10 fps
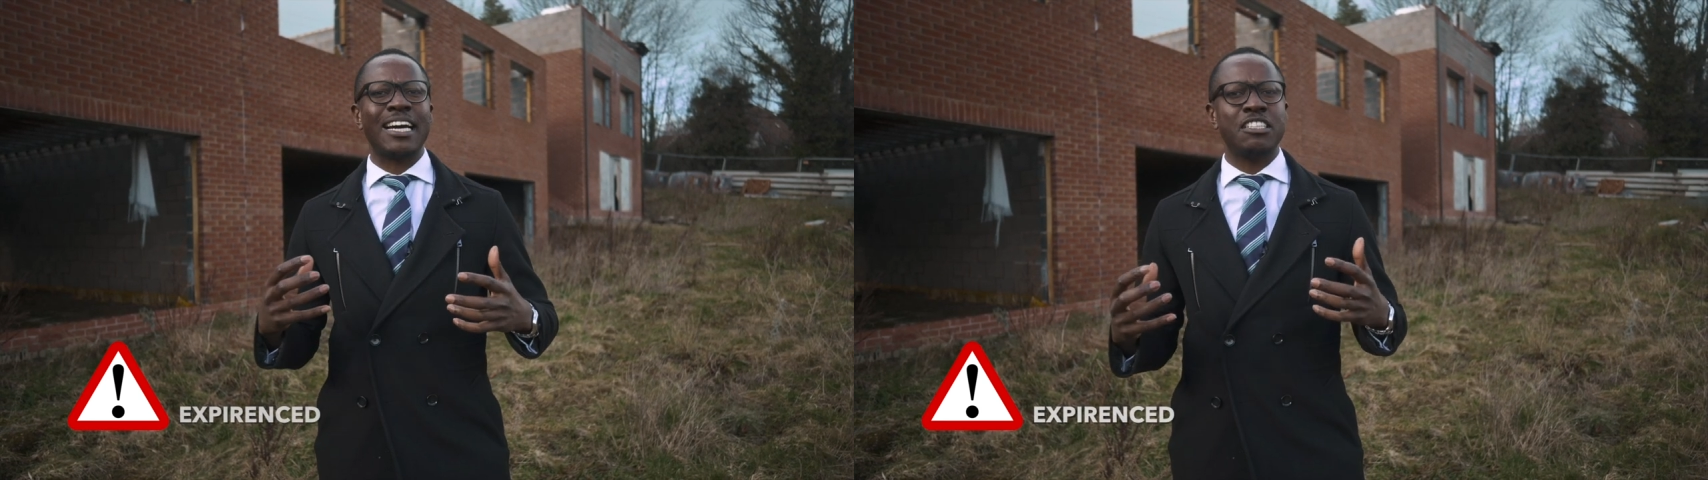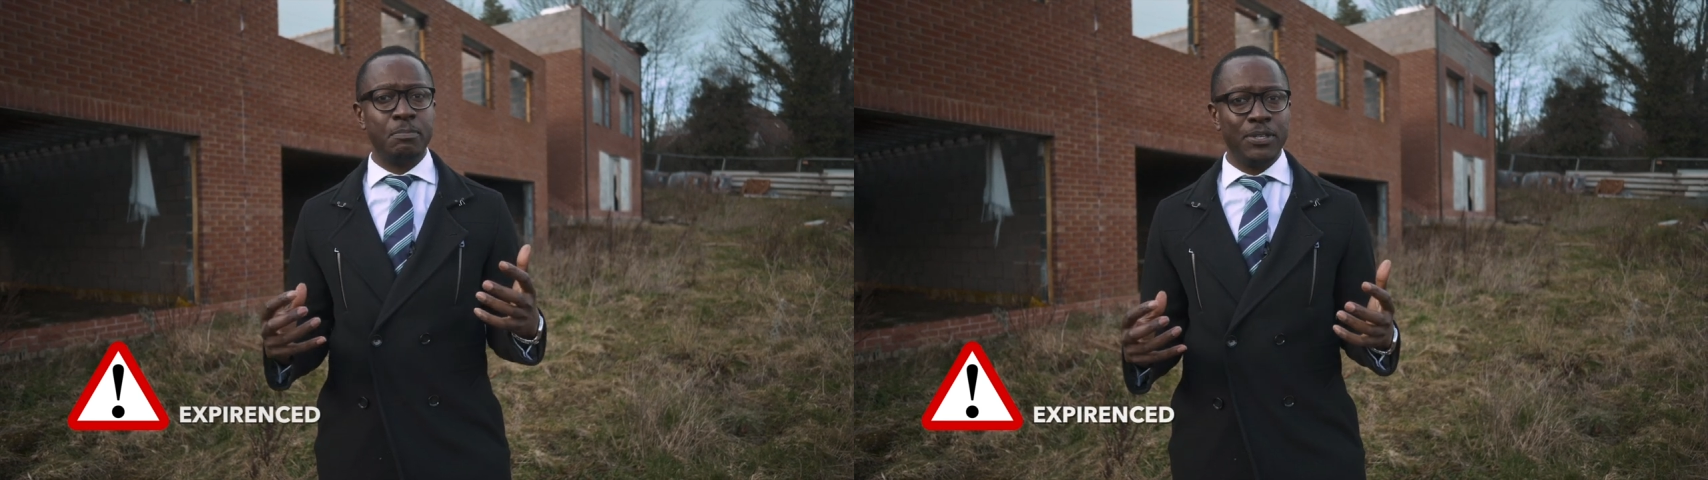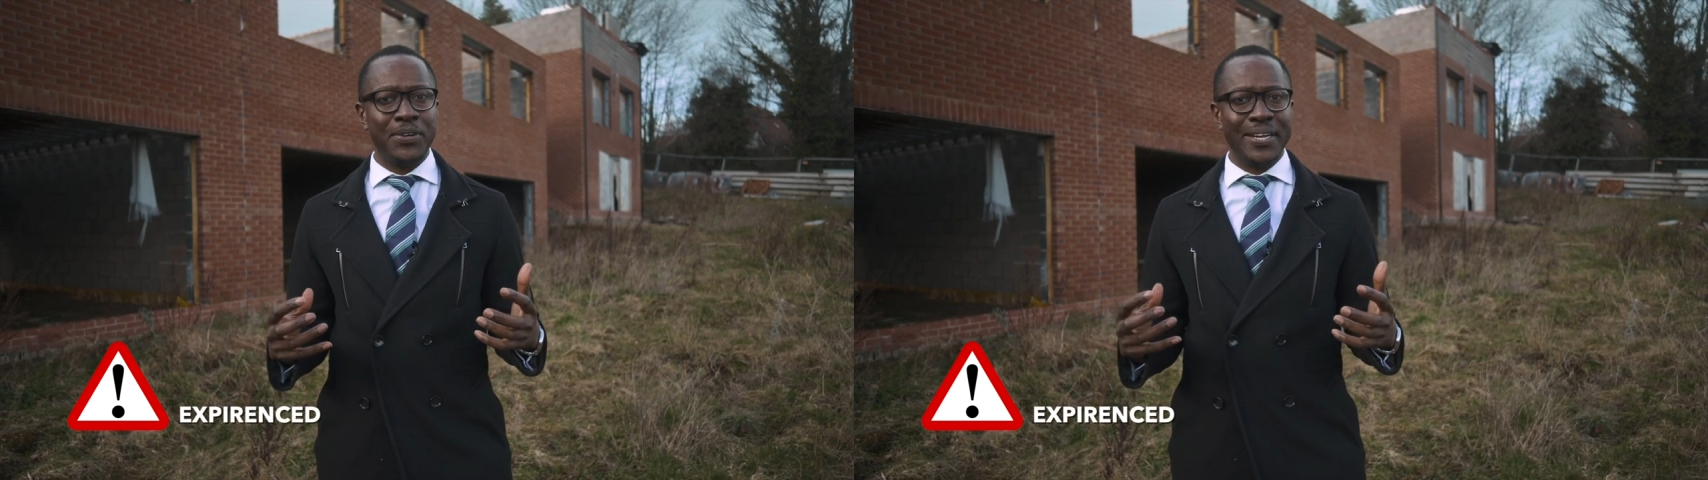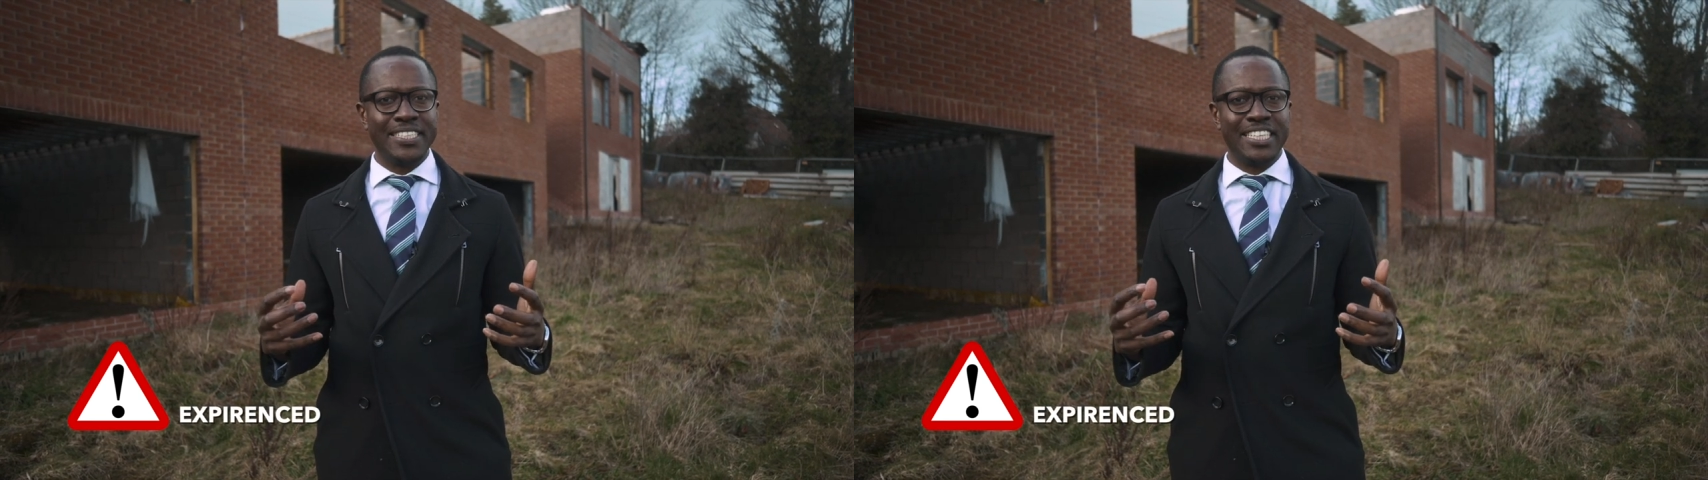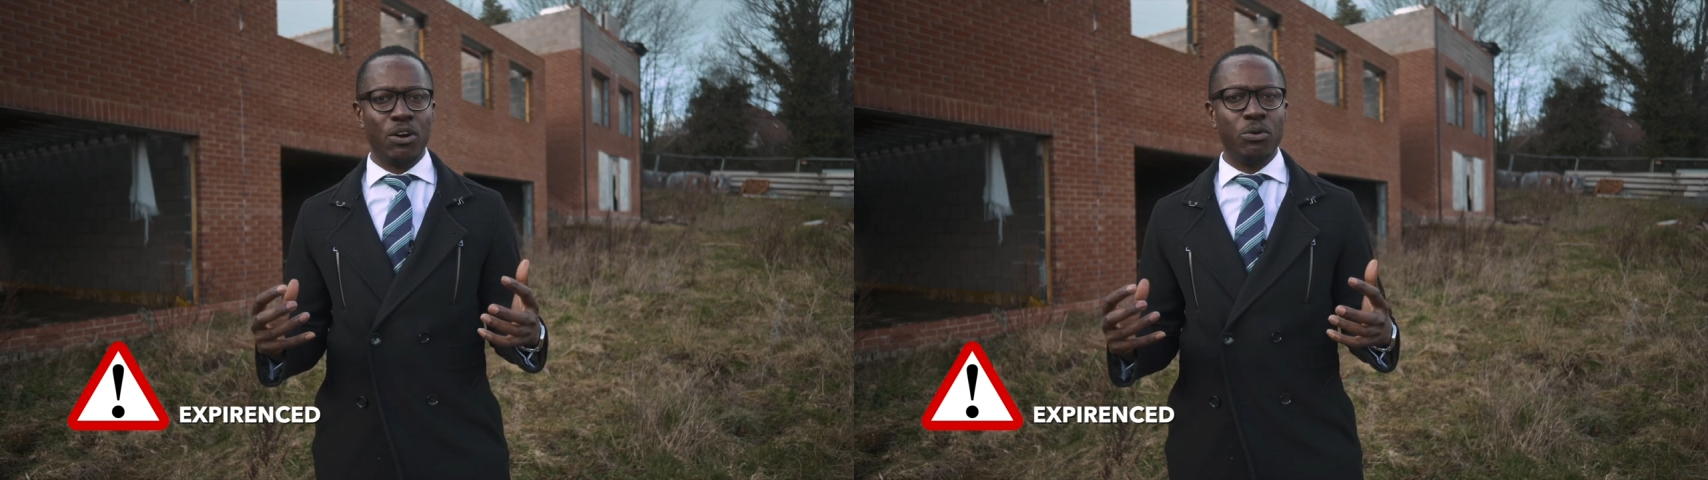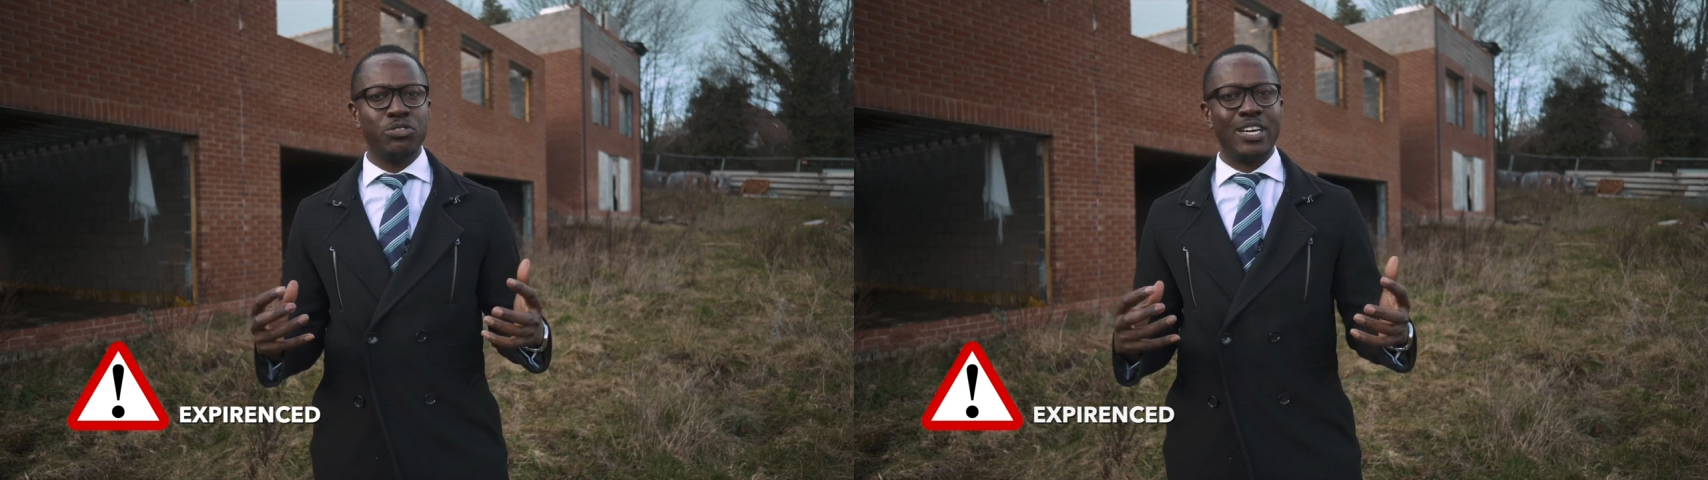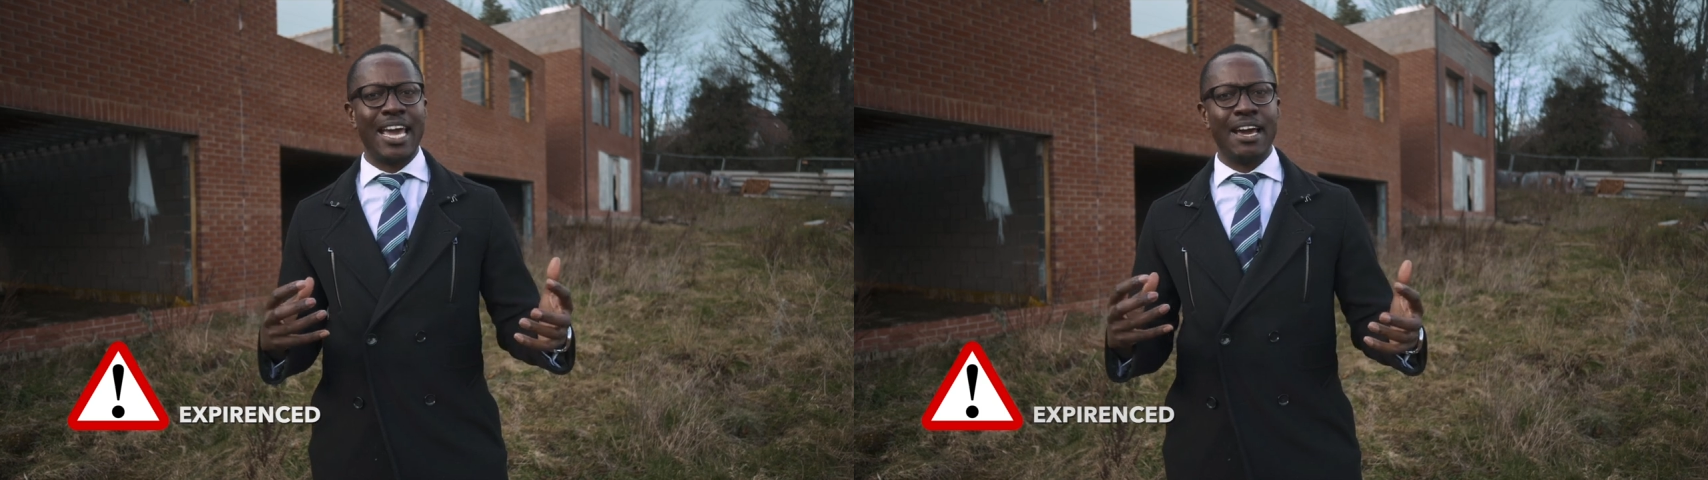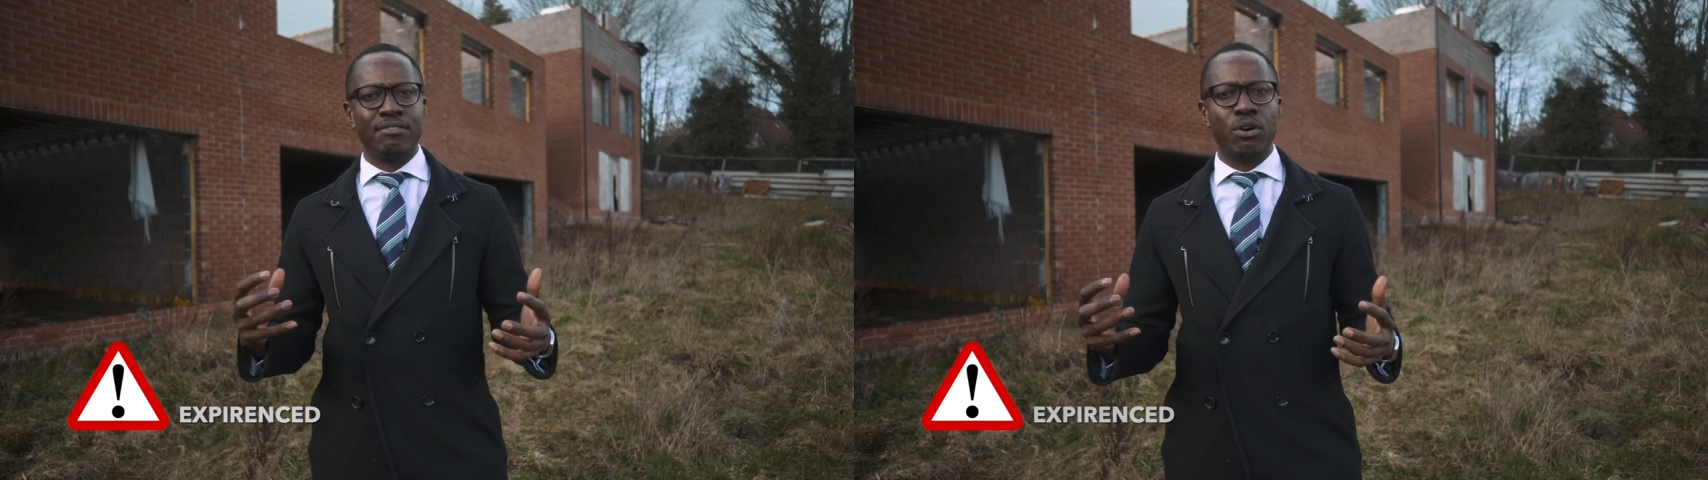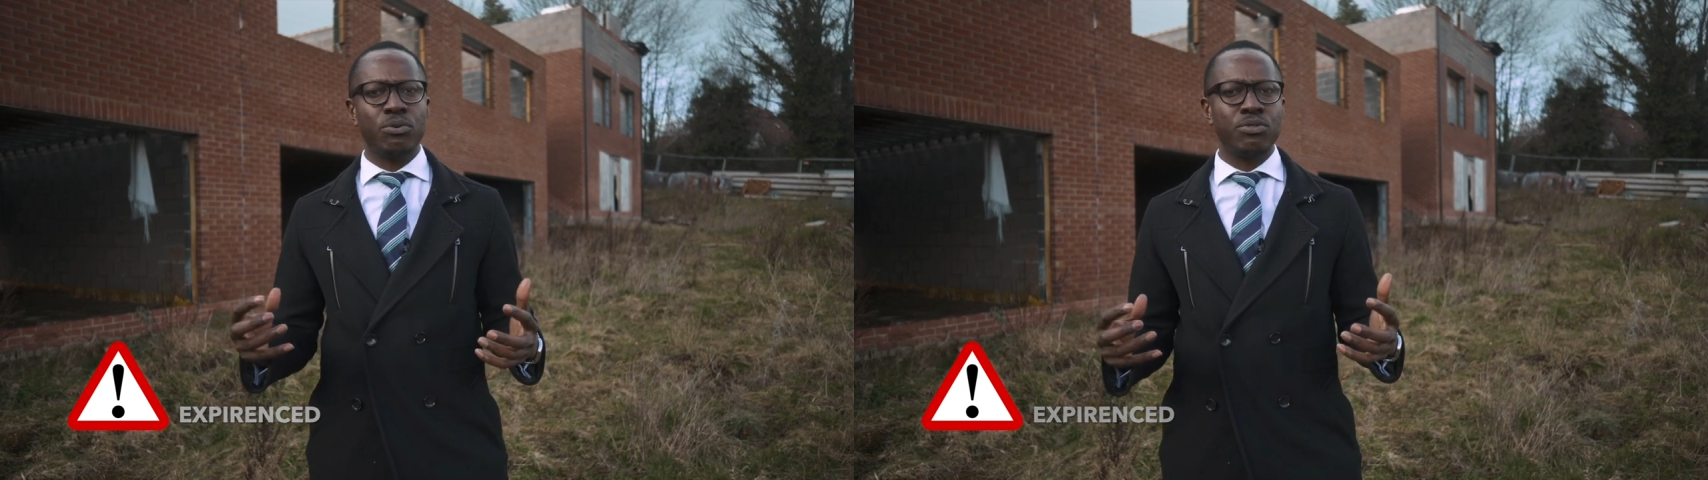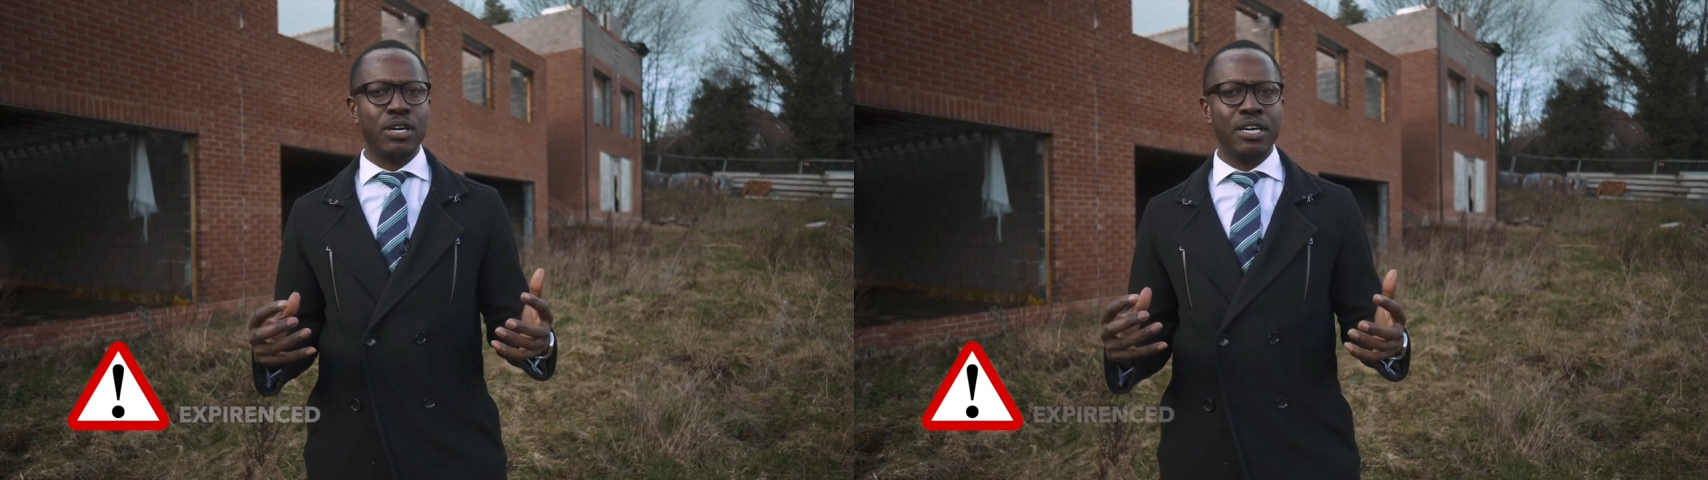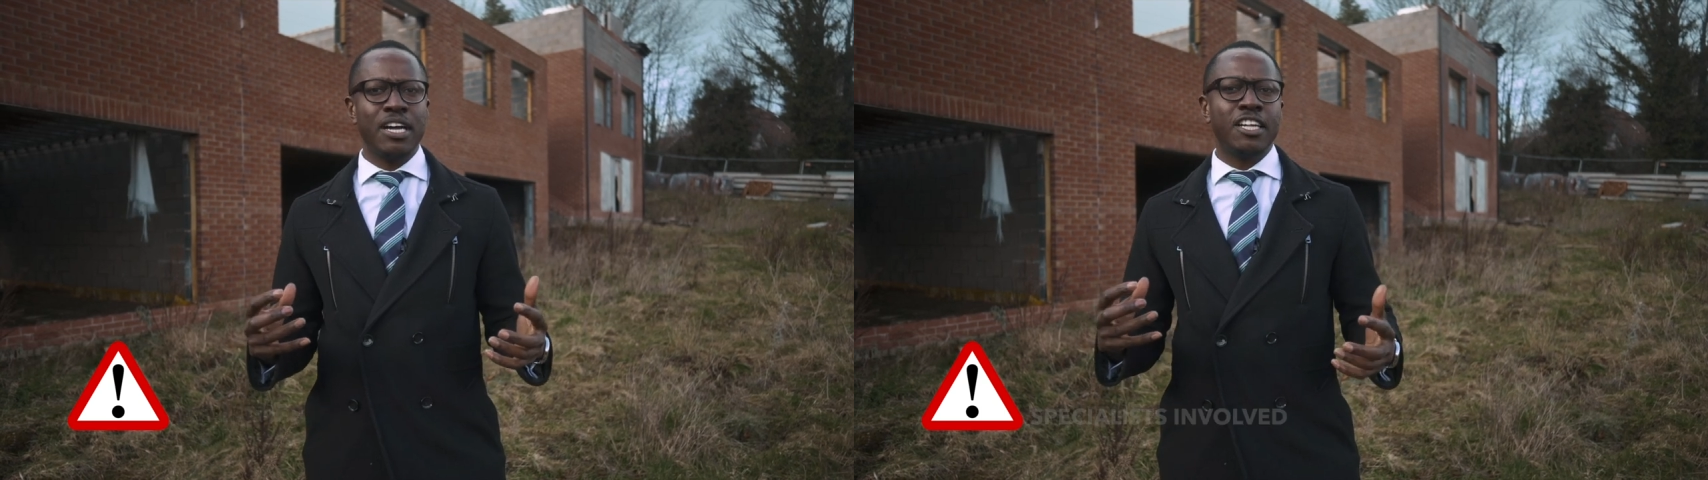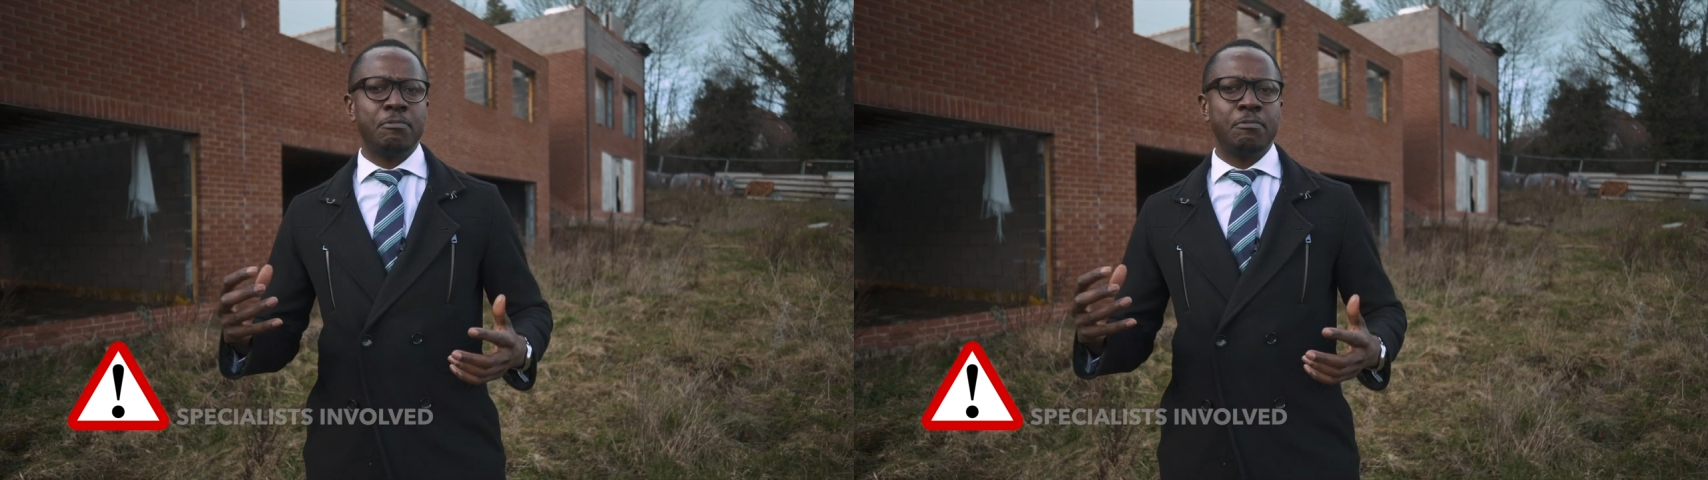experienced and also have all the